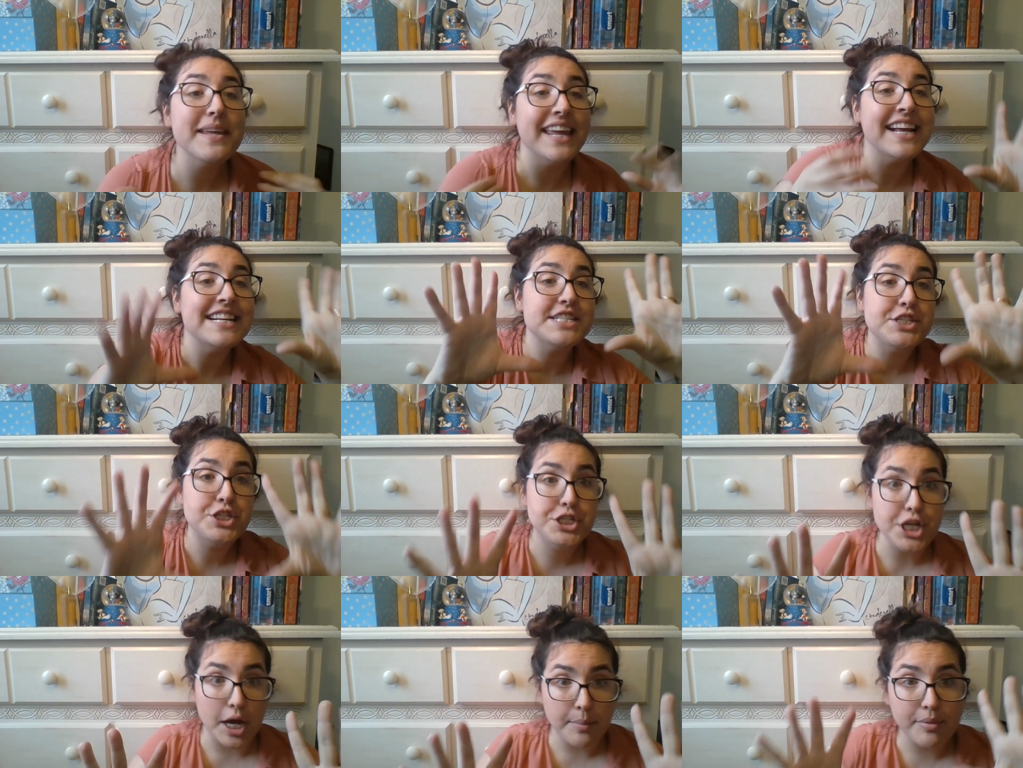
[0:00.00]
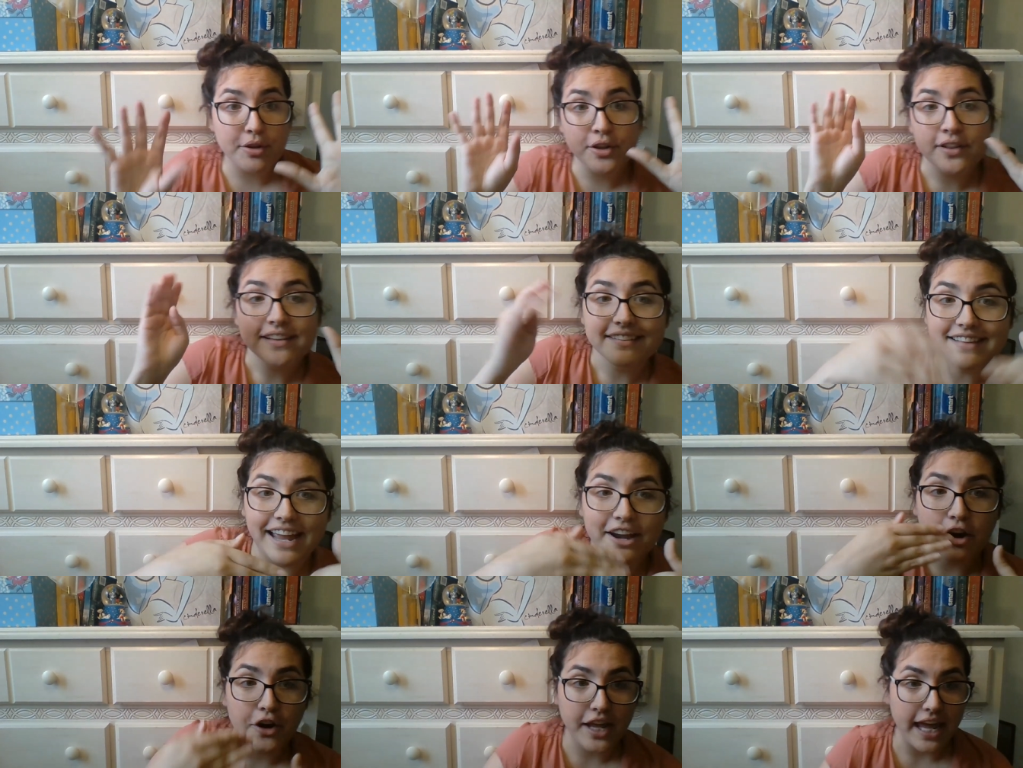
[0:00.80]
making a double
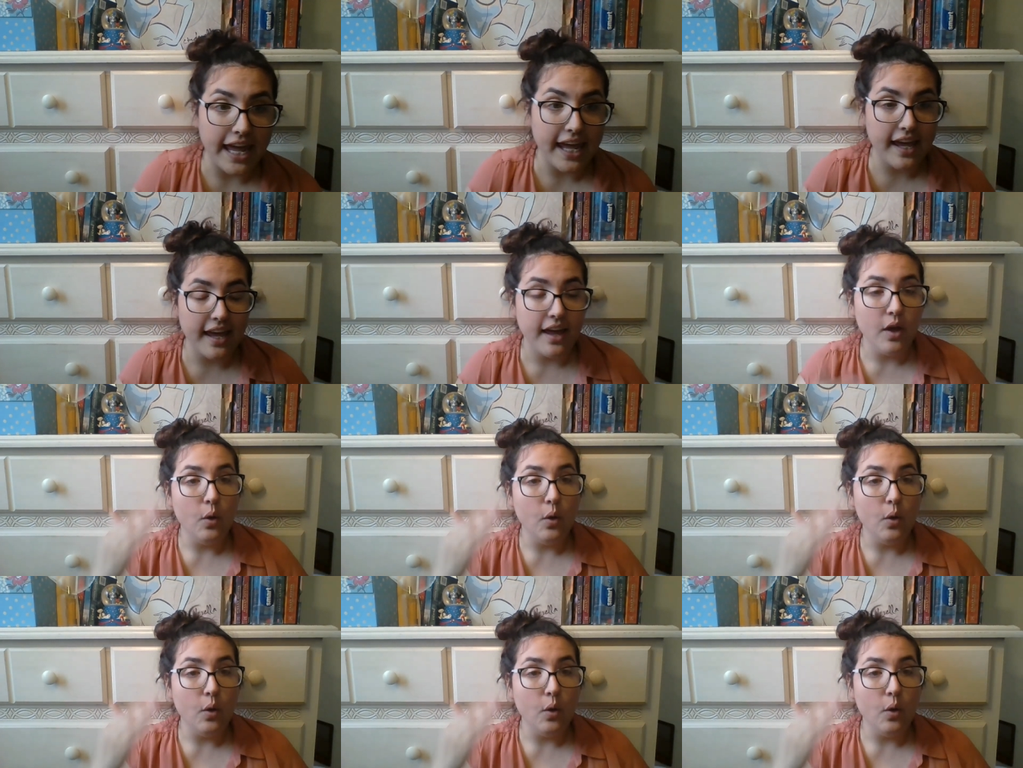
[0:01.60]
layer cake.